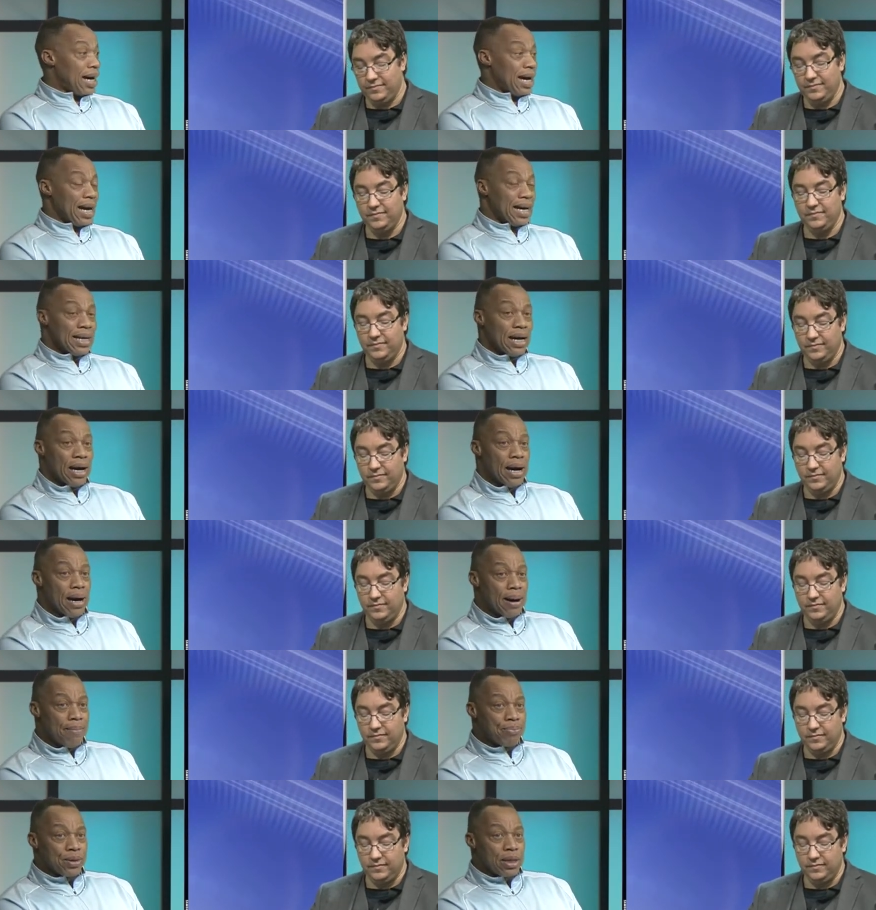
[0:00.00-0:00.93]
Speaker 1: And
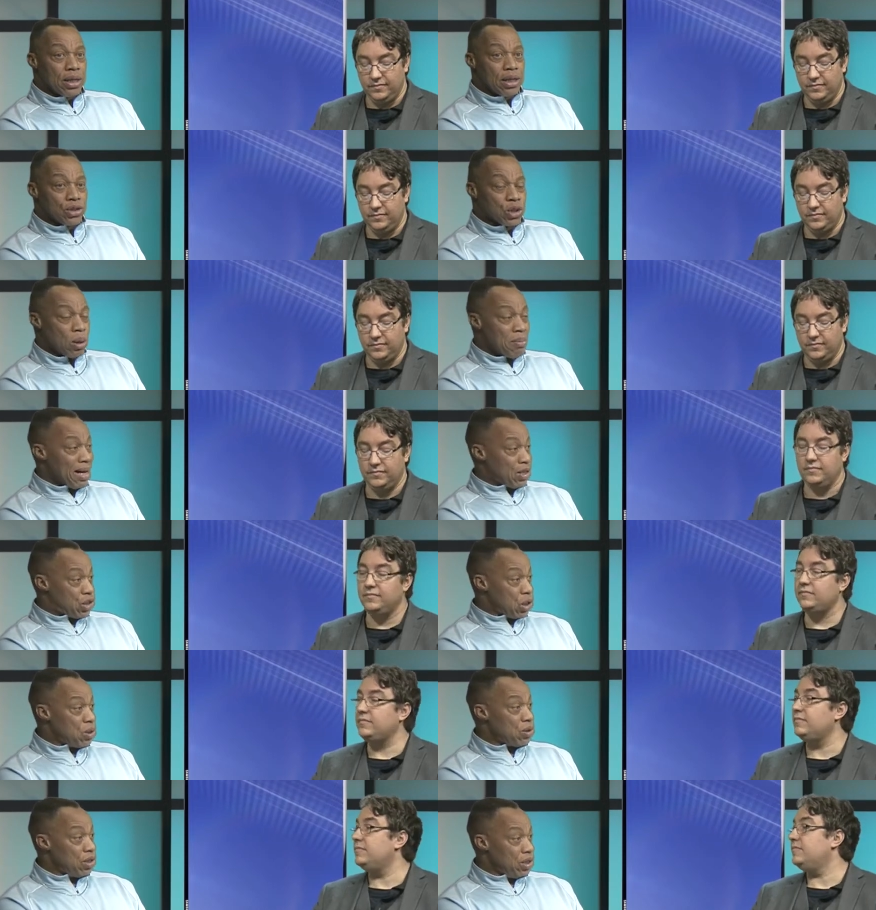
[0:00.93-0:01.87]
um, so my
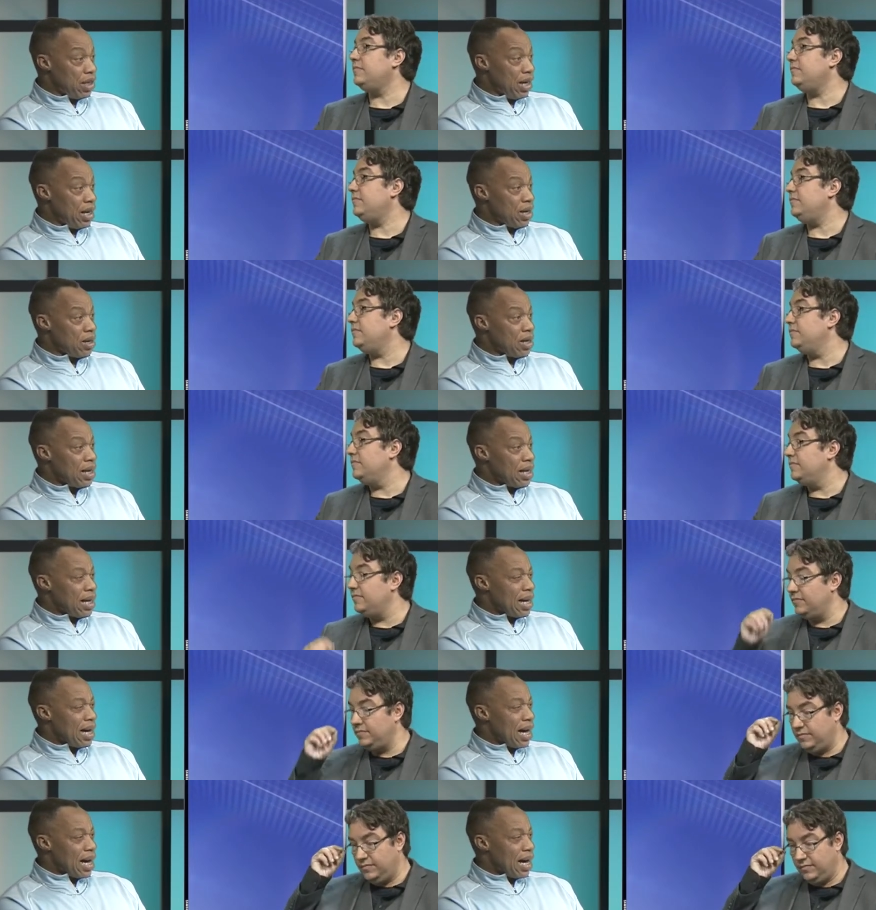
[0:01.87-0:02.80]
junior year,
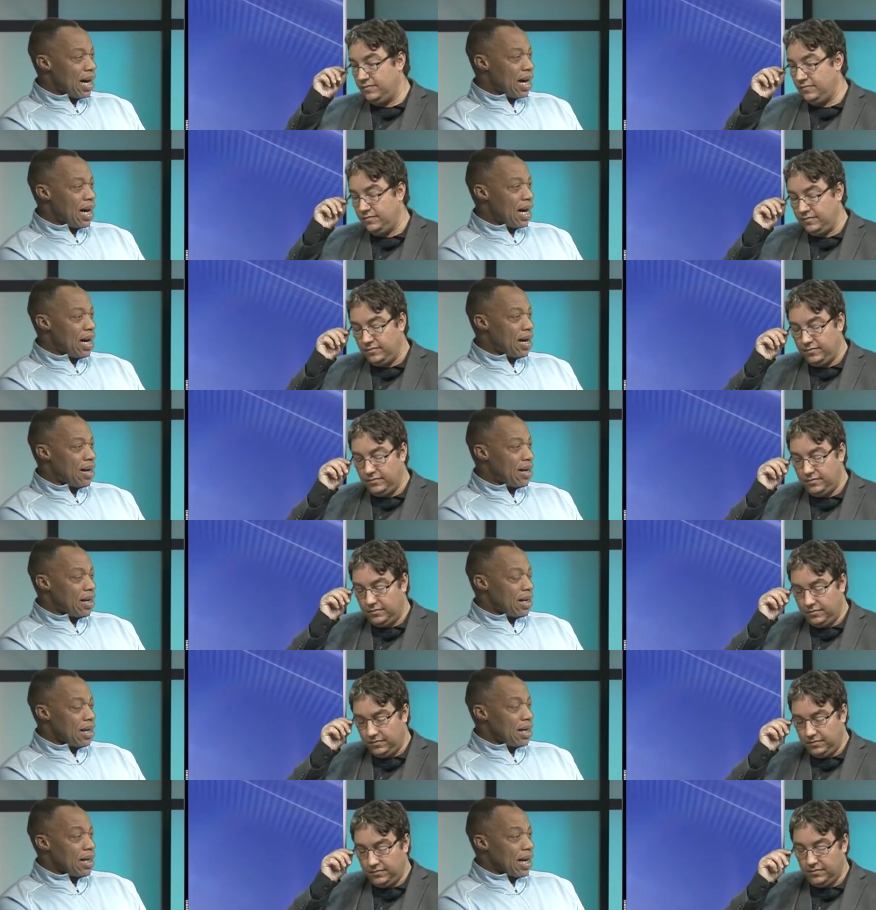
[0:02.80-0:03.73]
uh,
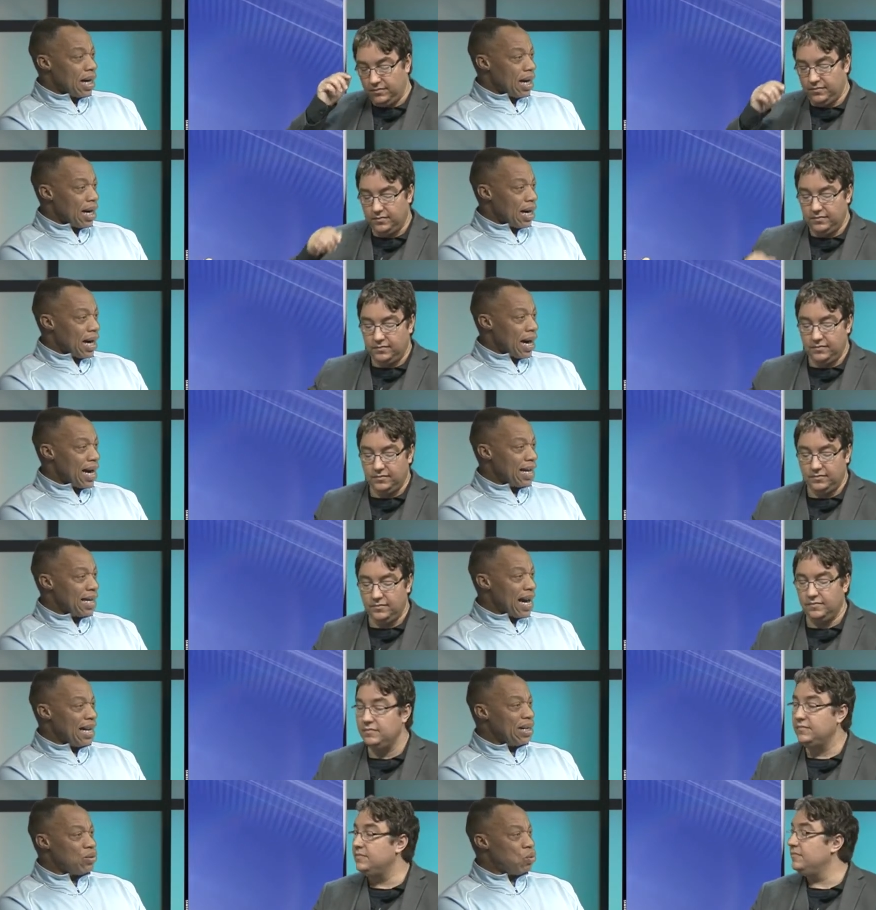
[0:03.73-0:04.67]
I,
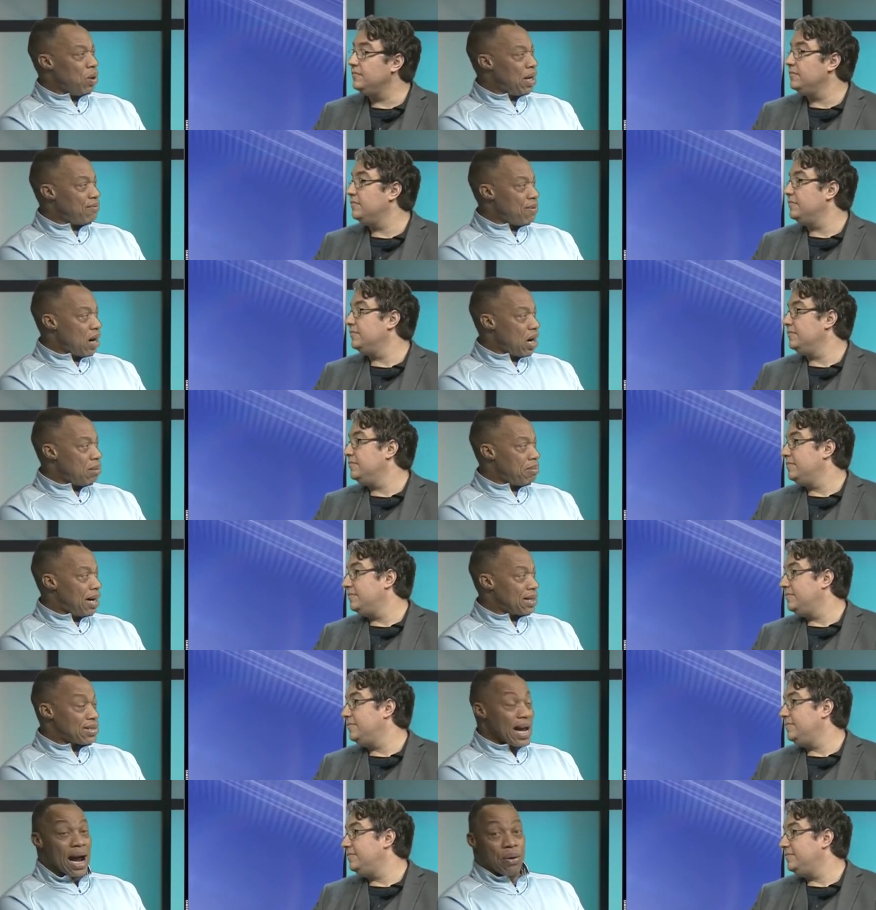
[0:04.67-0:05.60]
I, didn't win very
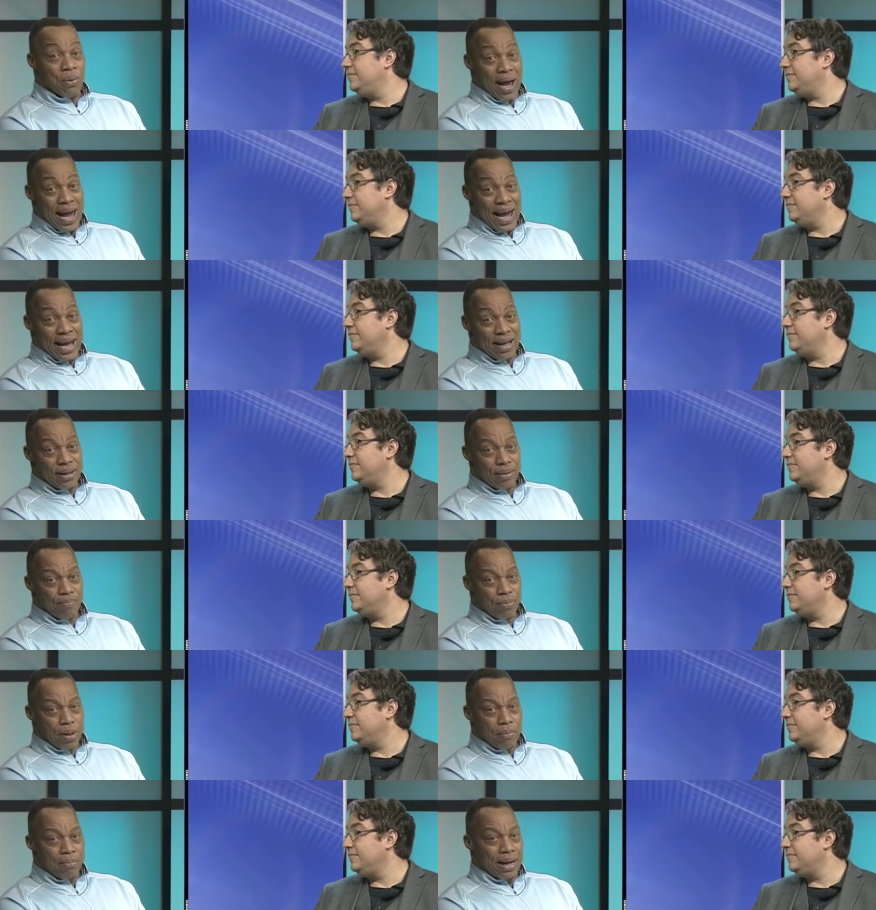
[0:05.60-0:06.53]
much. I ran,
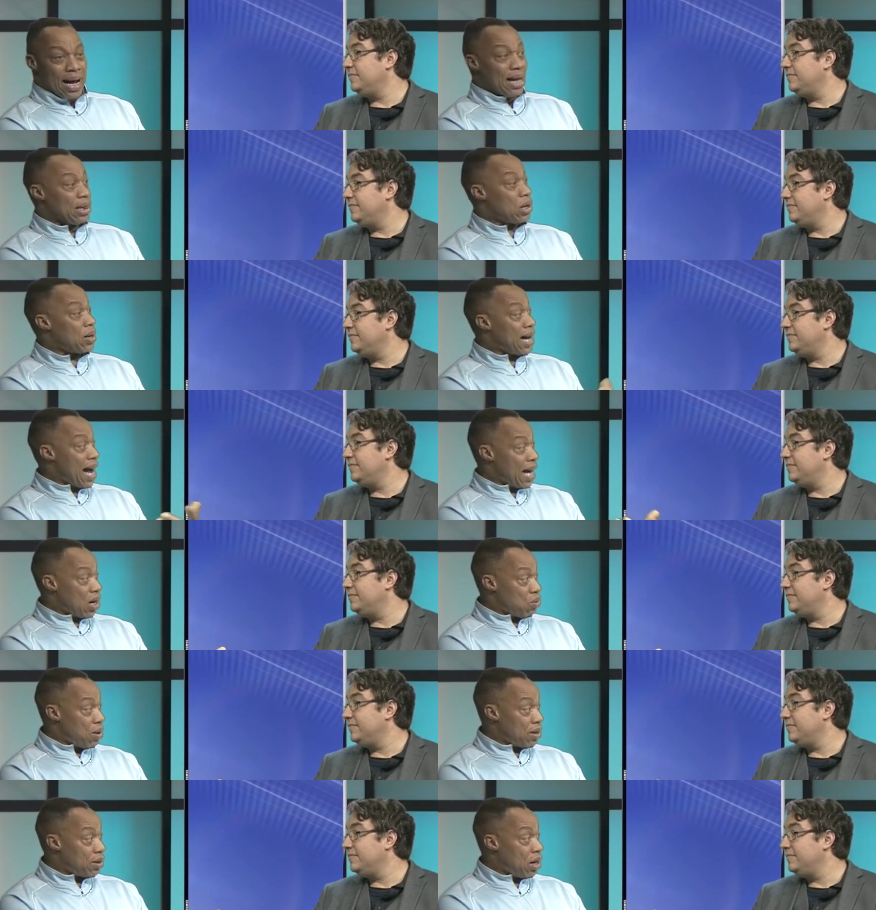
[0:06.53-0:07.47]
but I learned how
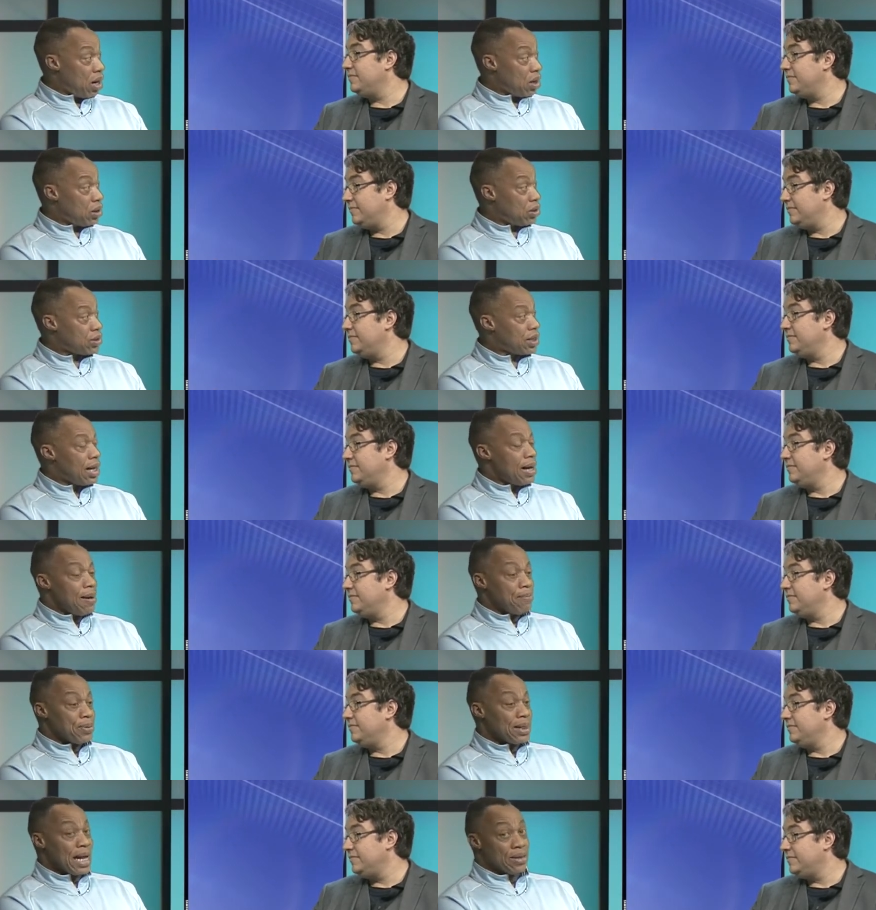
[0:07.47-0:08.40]
to run the hurdles.
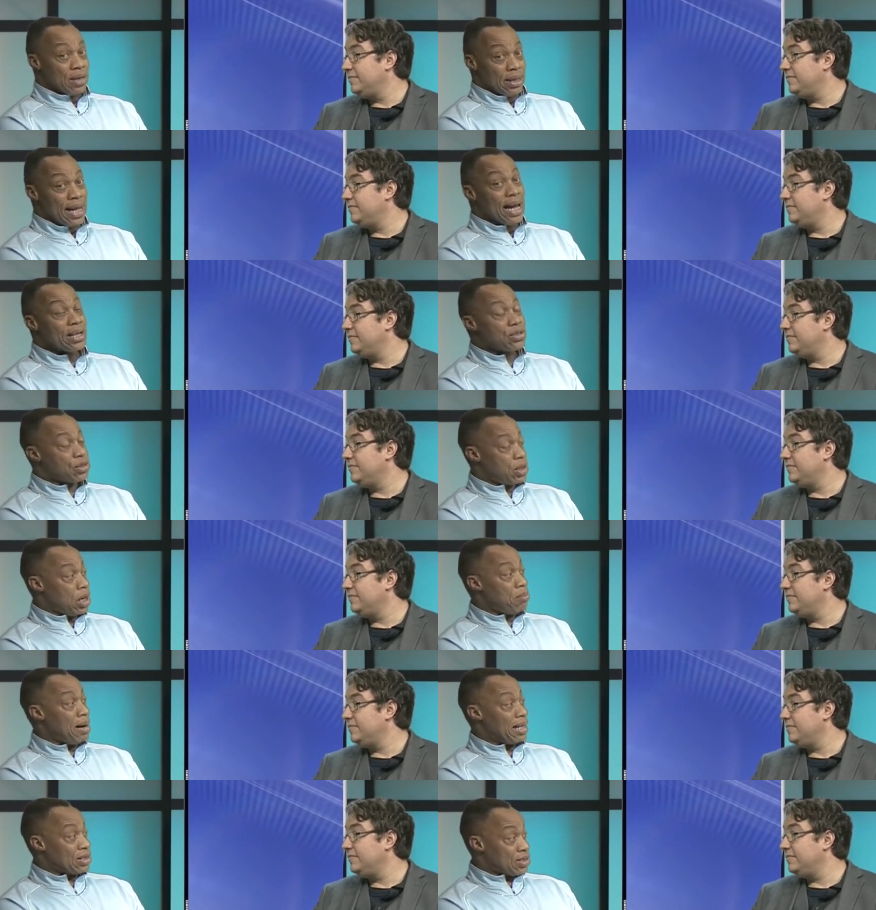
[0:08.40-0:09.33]
Now the next
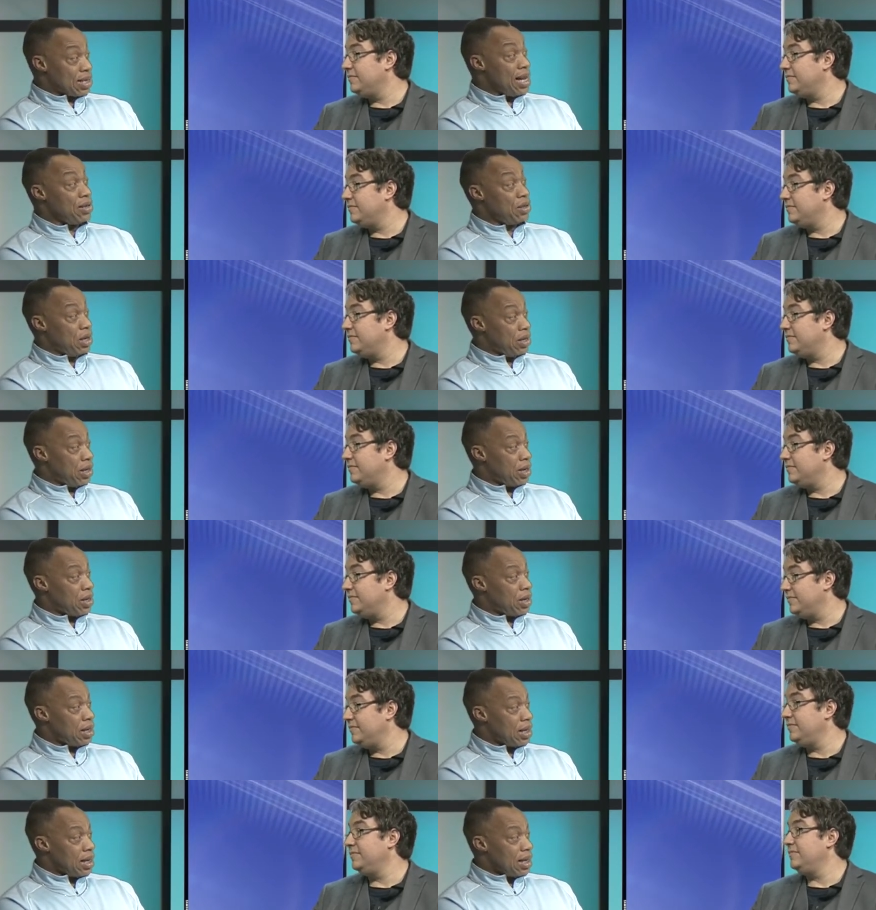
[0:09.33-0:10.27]
year, my senior year,